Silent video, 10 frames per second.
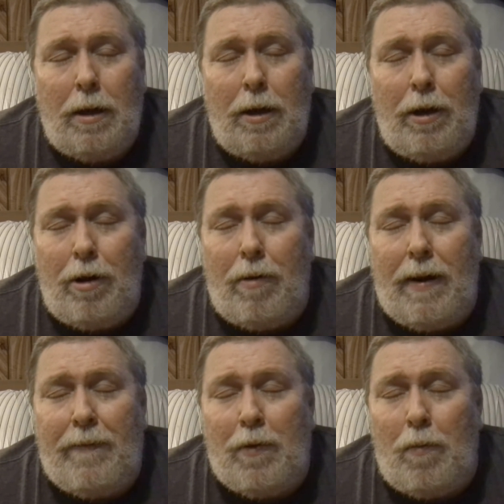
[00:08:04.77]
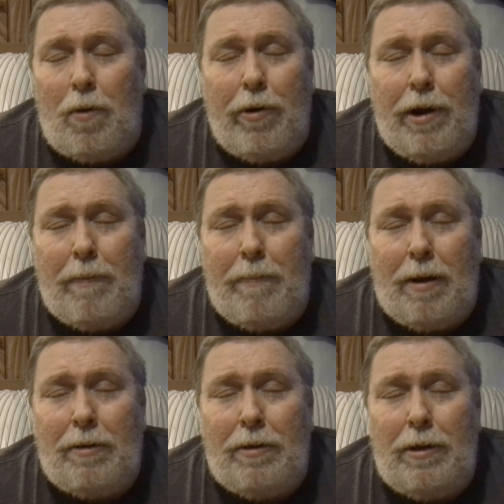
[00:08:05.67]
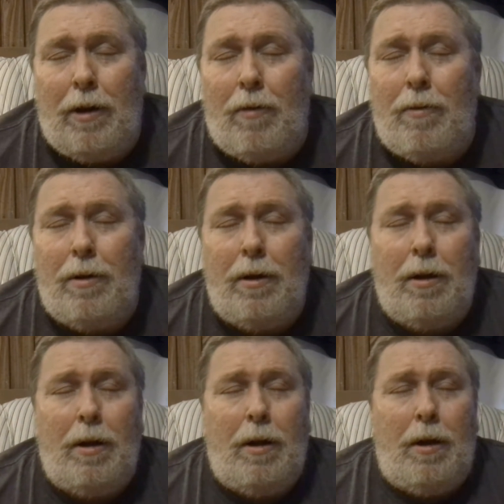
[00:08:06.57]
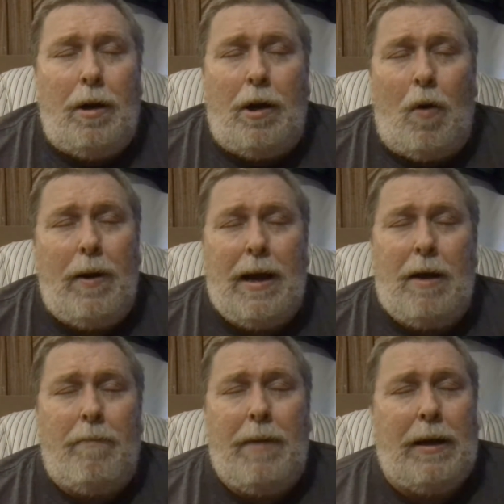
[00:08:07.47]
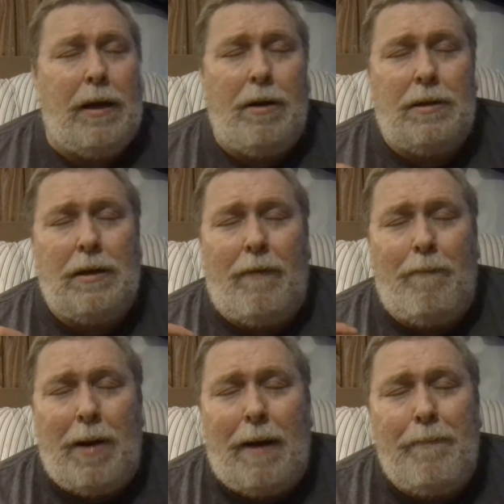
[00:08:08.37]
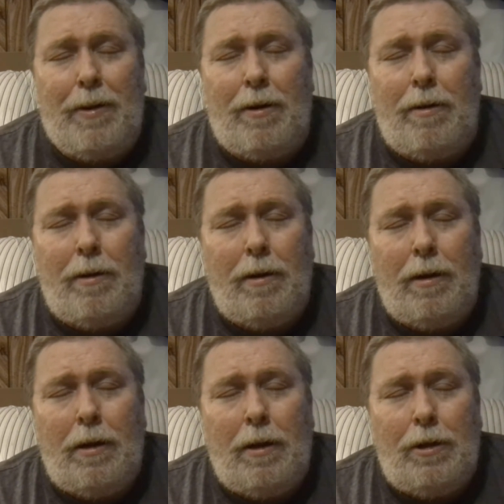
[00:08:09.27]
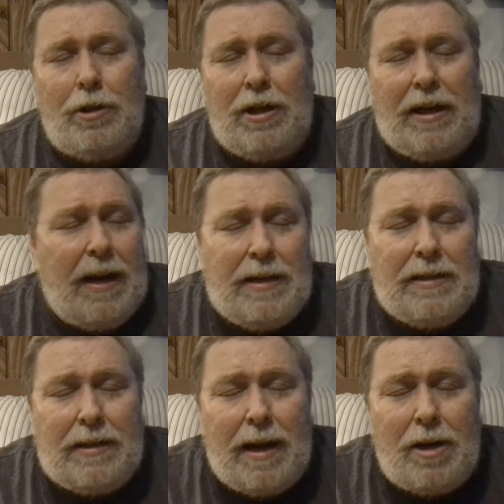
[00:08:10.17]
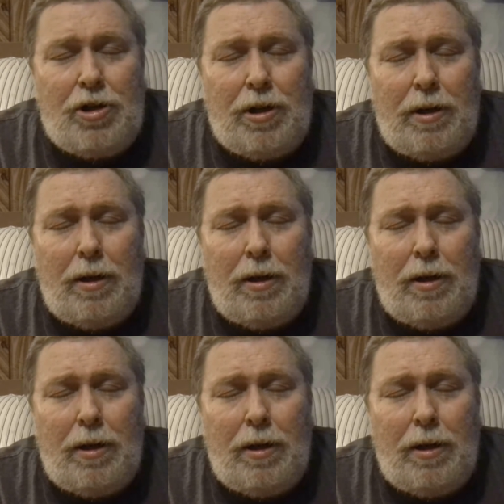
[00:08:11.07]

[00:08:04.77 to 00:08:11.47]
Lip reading: You don't have to worry about, going out and making yourself popular to get his attention.